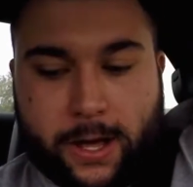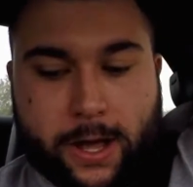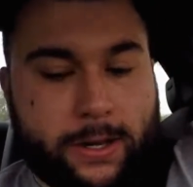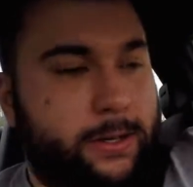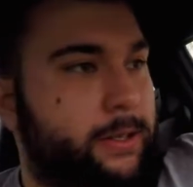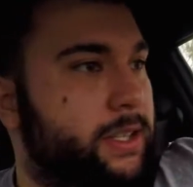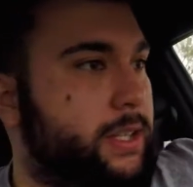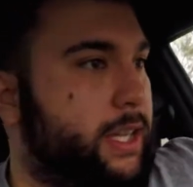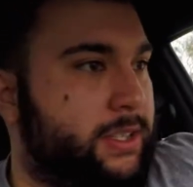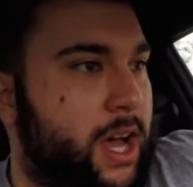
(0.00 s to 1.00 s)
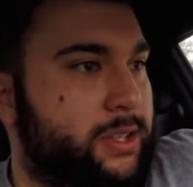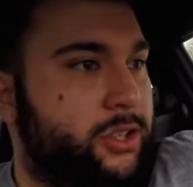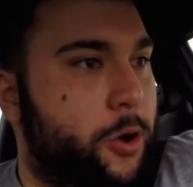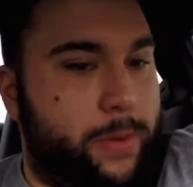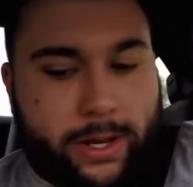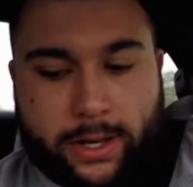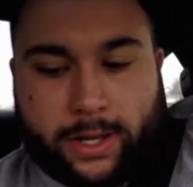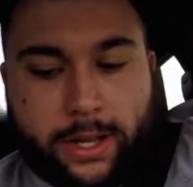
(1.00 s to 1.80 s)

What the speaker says: on, exhaust open,